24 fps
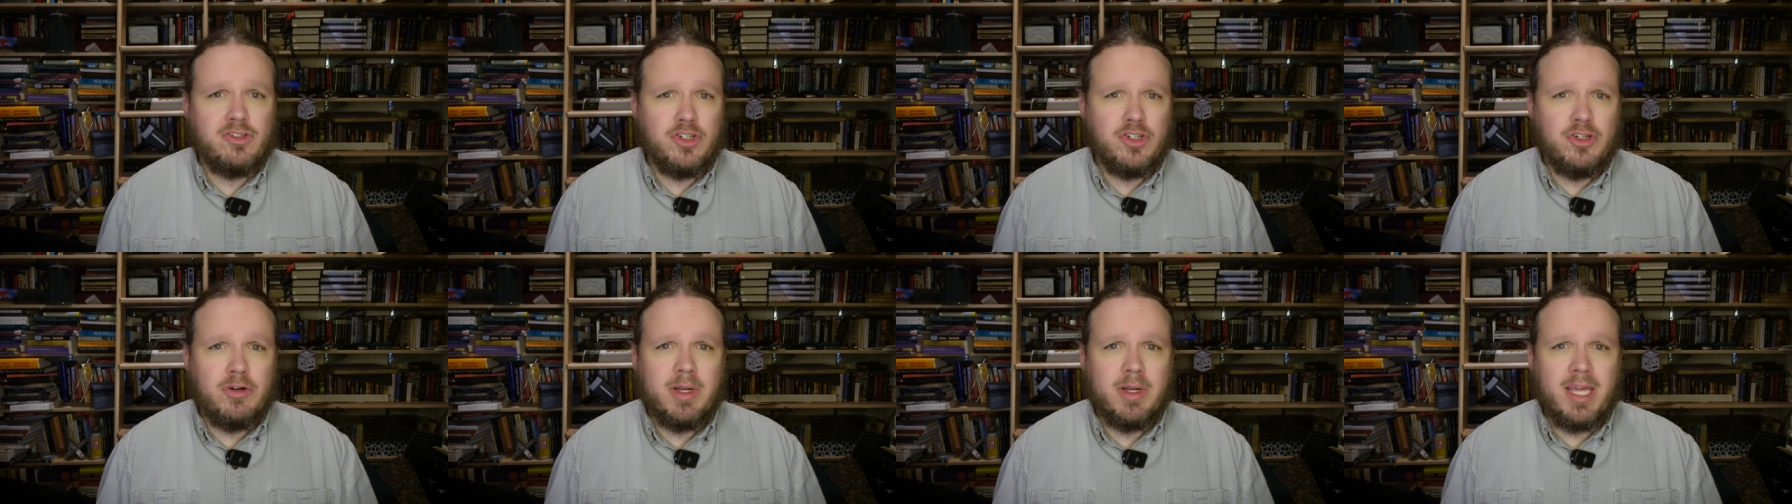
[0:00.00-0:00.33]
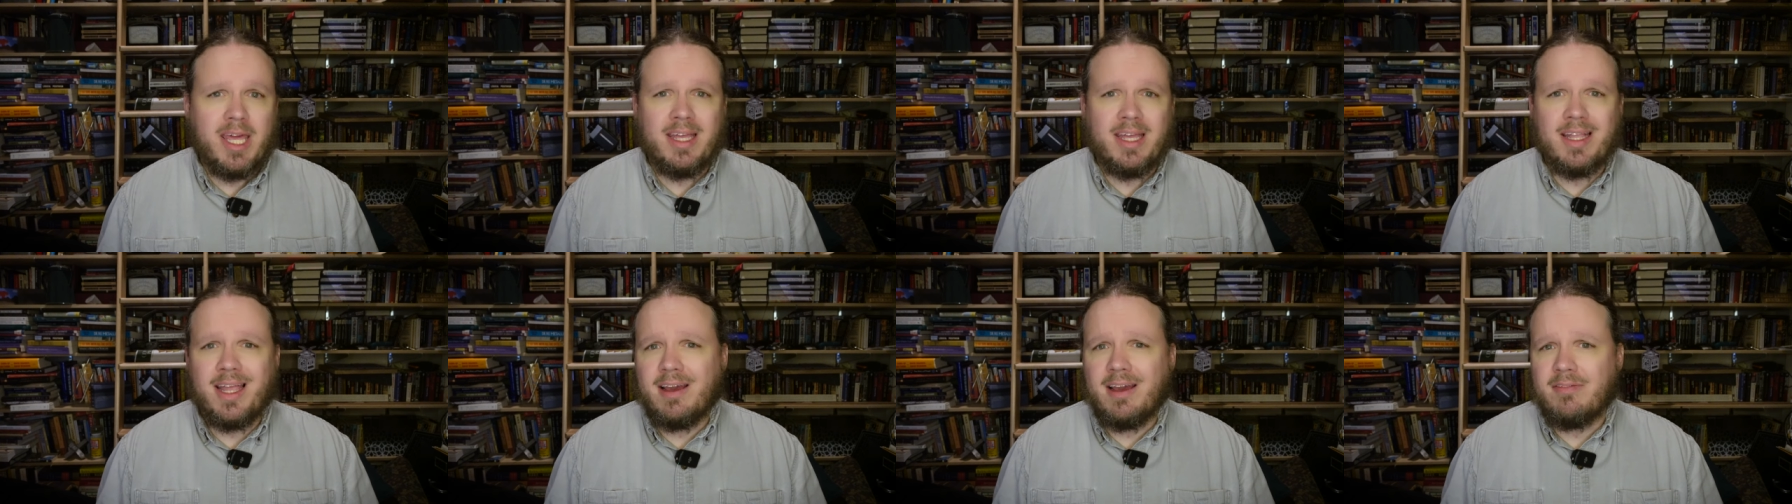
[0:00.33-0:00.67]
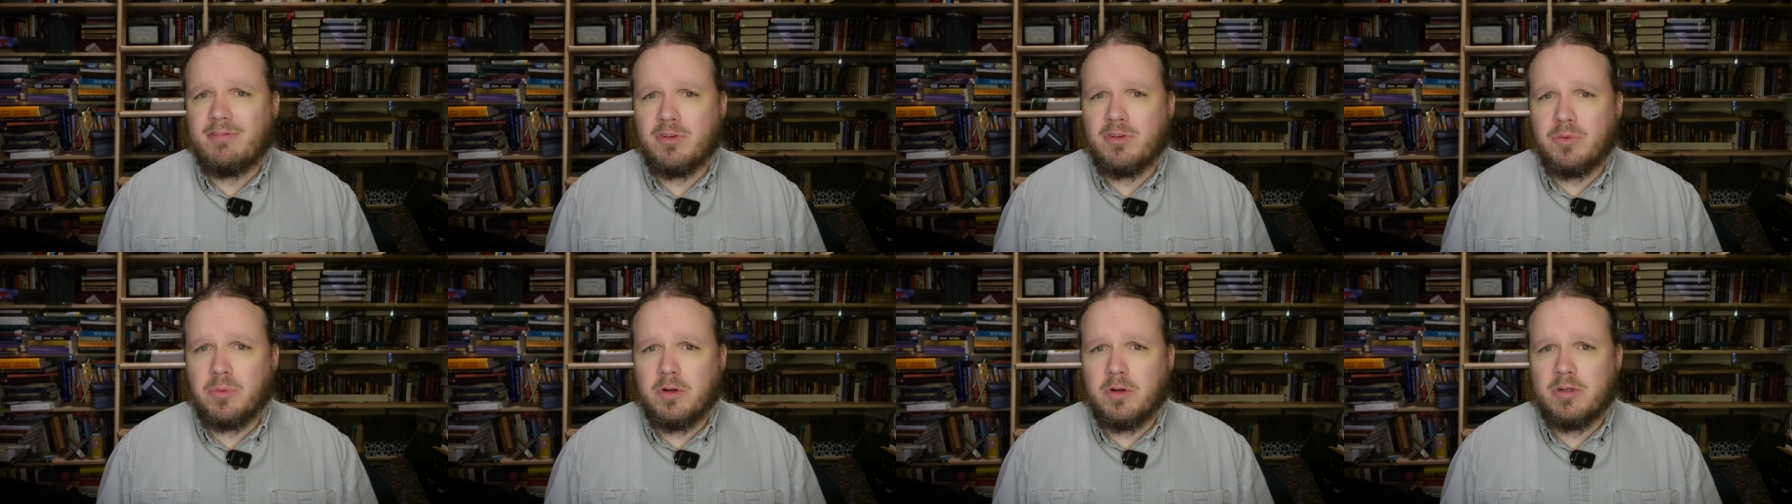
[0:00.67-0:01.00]
true again
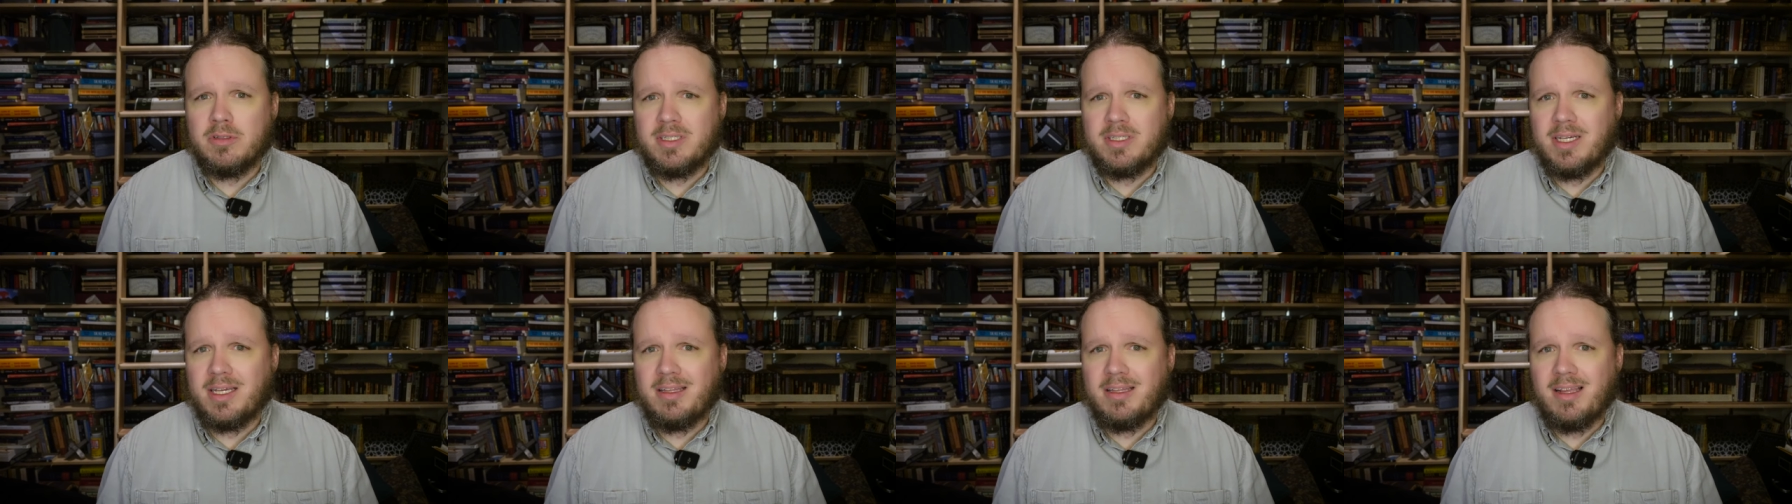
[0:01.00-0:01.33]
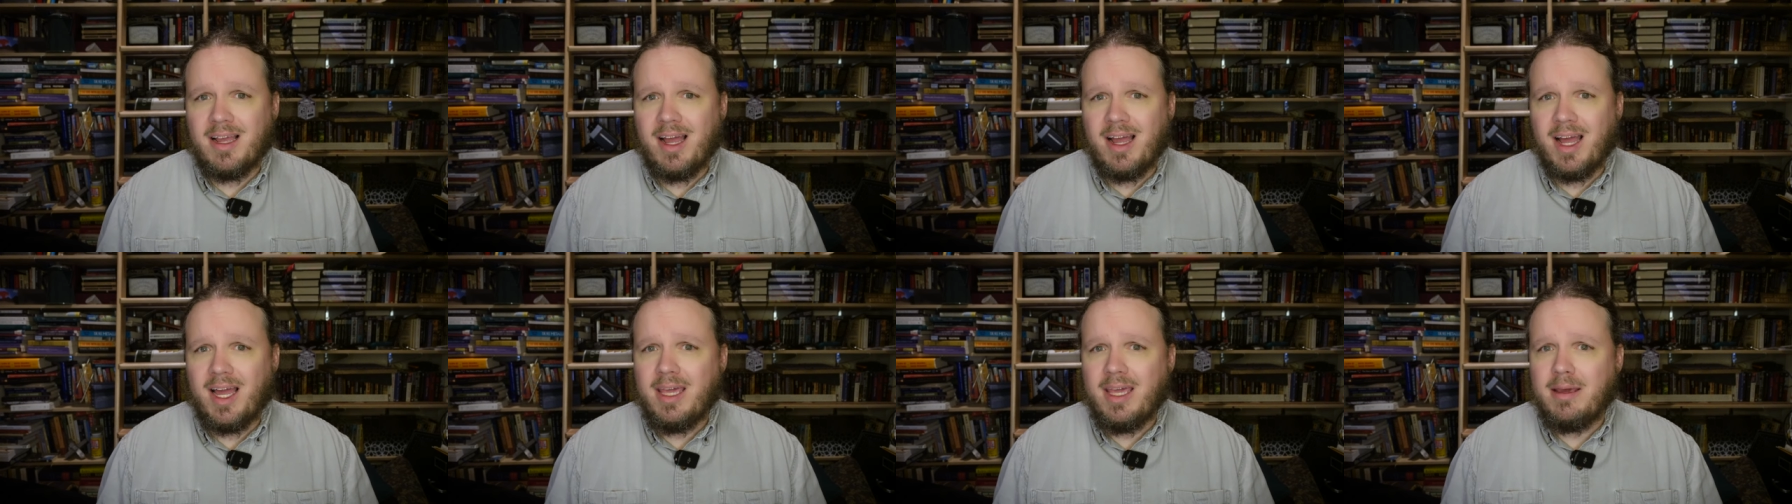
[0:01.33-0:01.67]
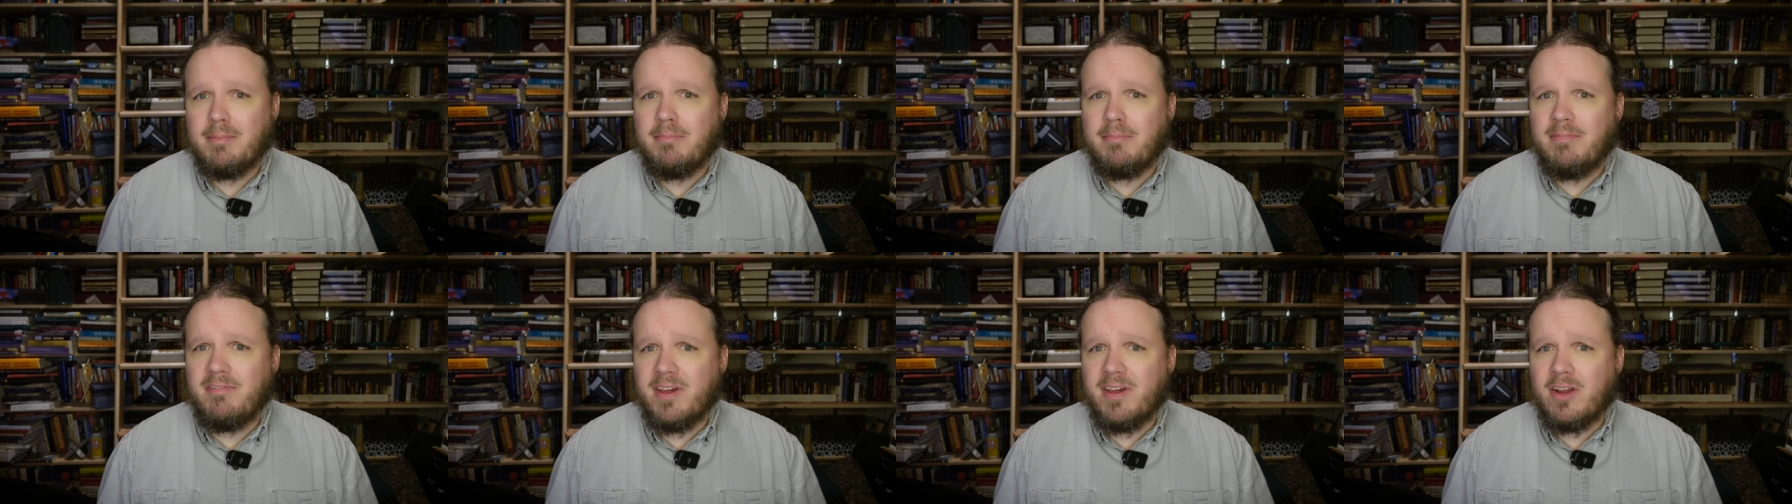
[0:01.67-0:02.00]
afterwards, and I
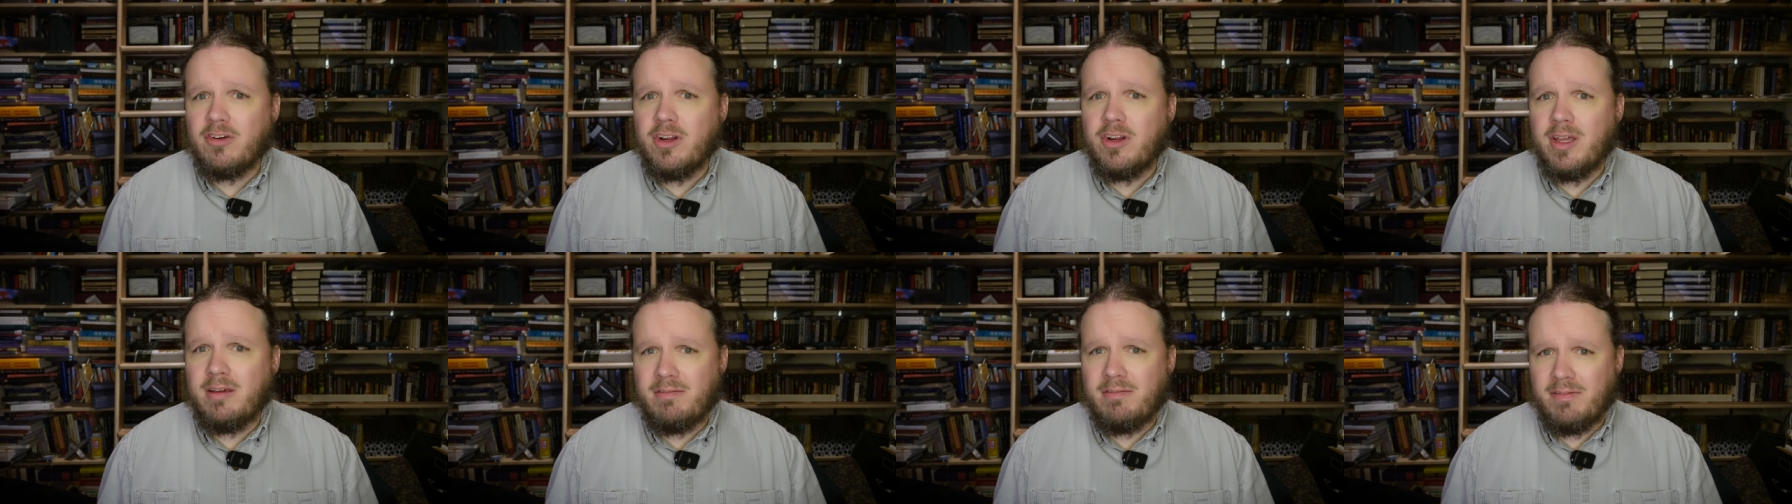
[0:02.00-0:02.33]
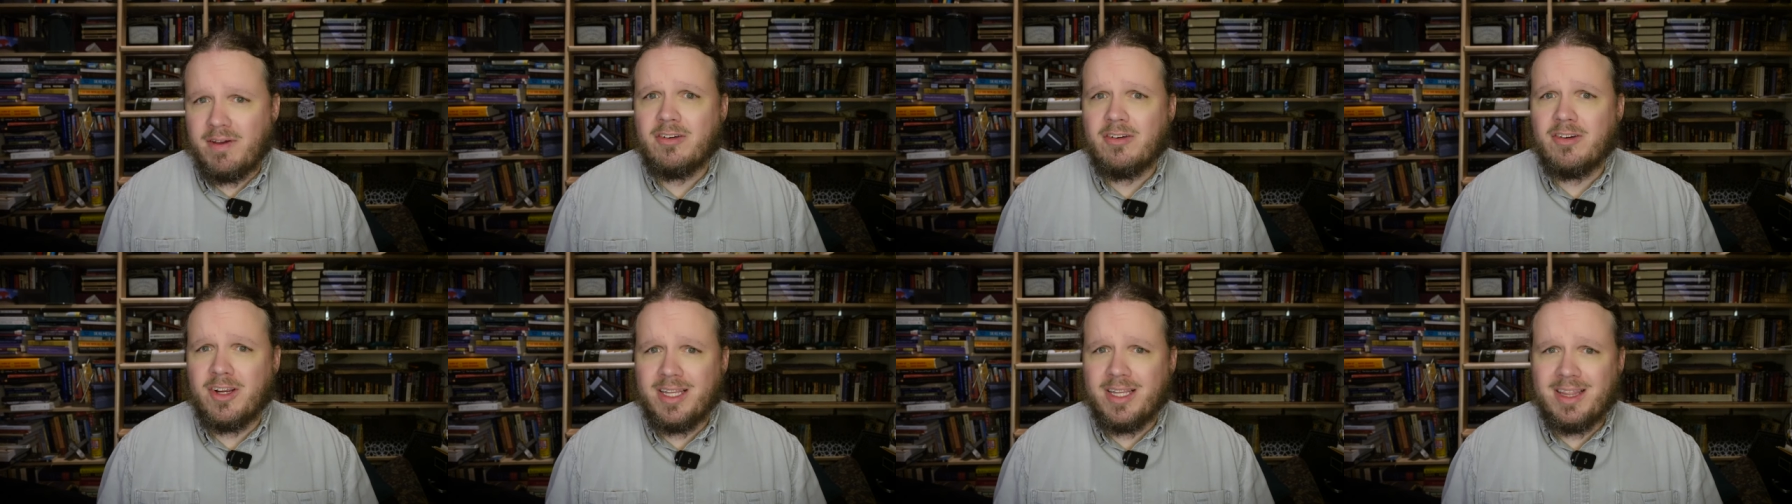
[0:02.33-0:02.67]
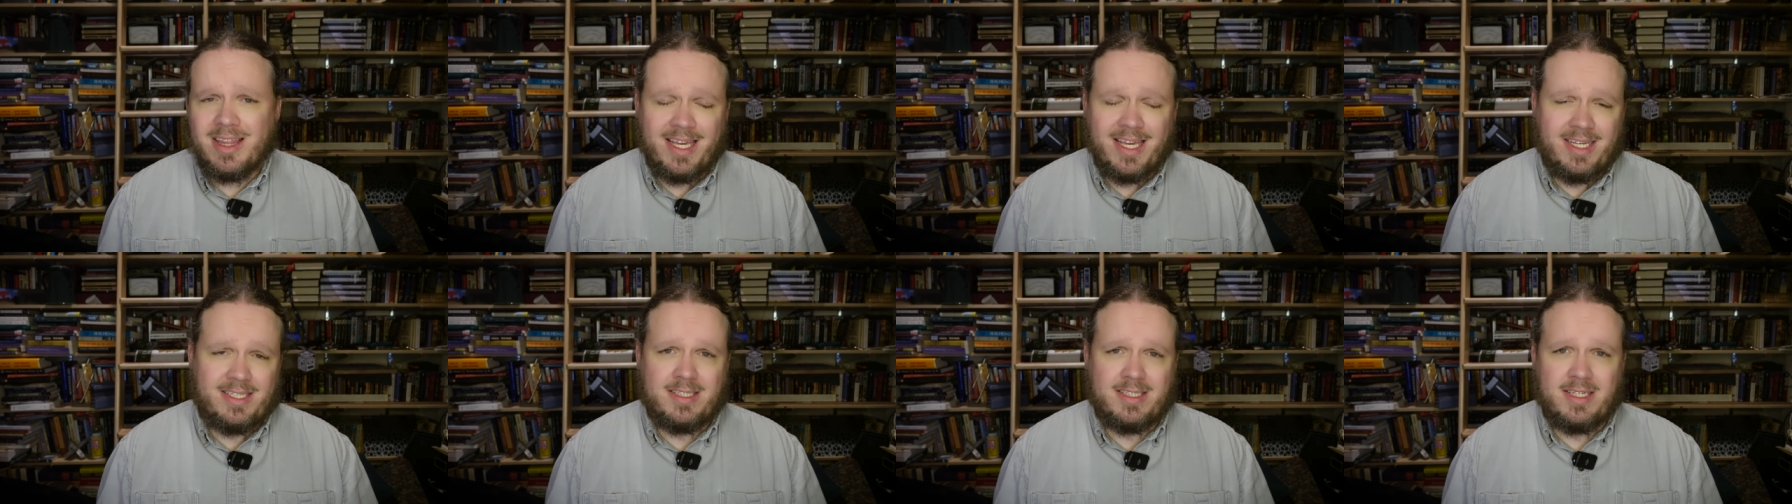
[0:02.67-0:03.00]
am very, very
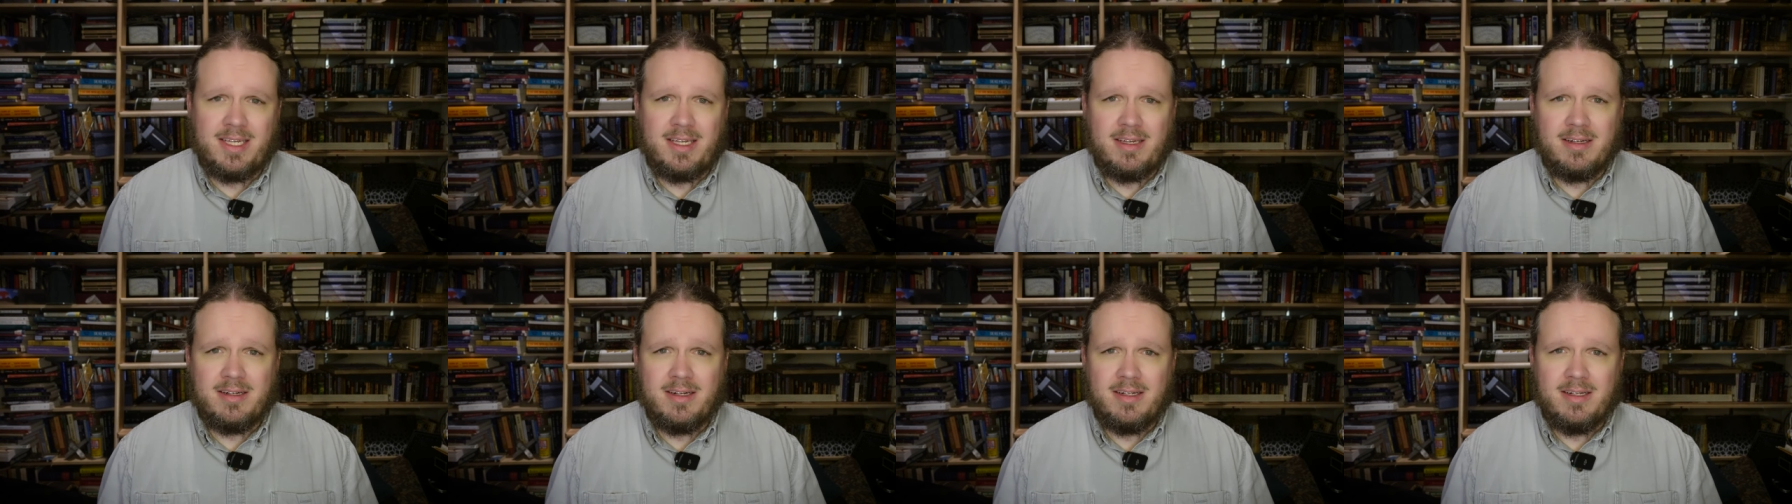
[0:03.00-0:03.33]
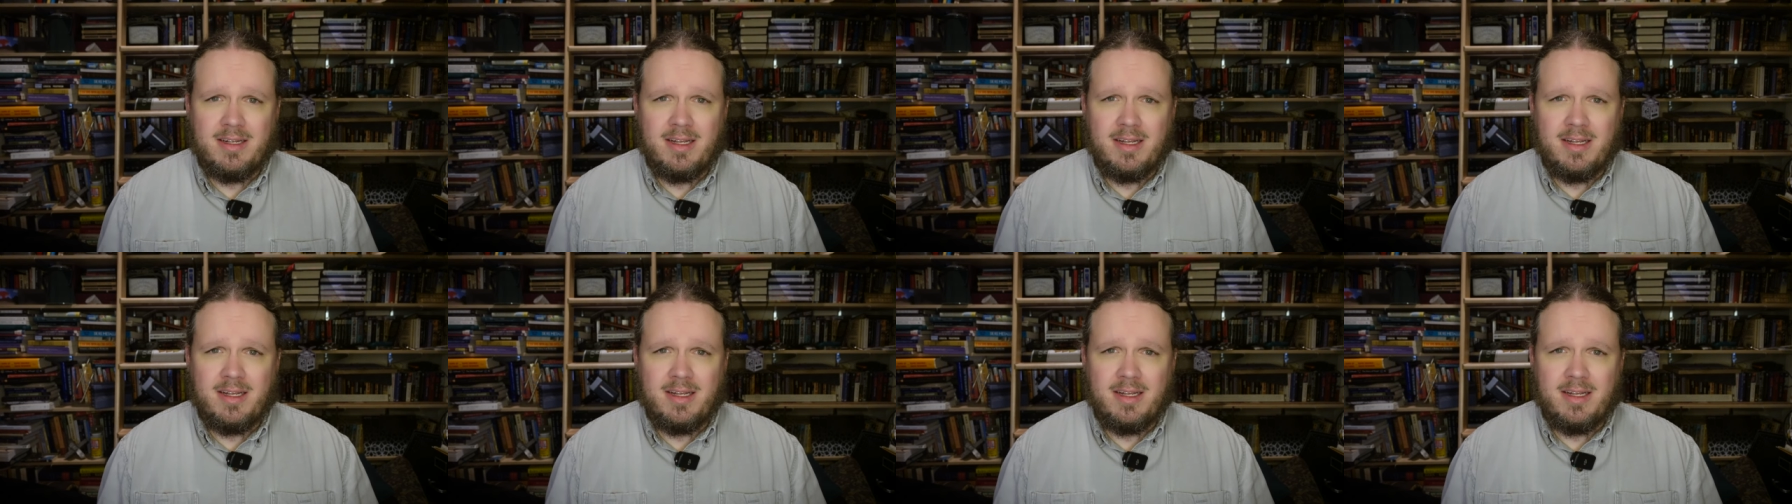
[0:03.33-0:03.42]
lazy.